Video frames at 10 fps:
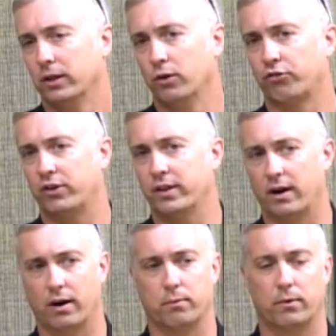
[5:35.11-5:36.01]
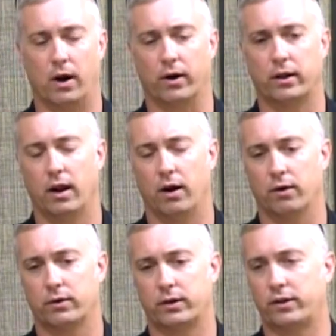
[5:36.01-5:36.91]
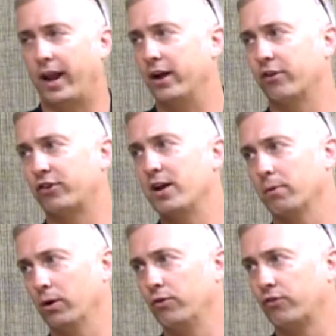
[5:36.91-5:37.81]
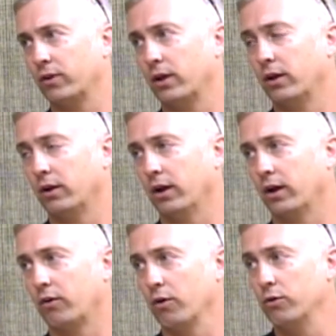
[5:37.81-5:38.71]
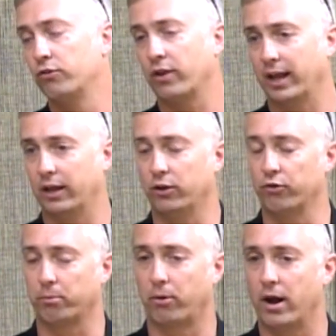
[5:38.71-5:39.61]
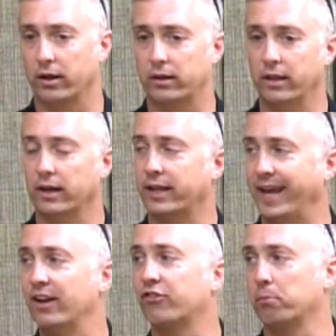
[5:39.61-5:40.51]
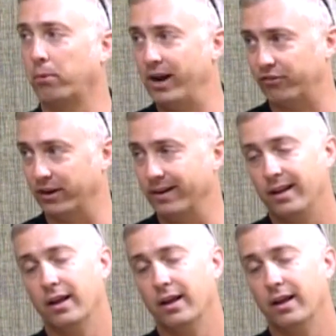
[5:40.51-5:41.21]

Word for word: You'll see that our, our, our county and state roads uh, crews use a product that can suppress it.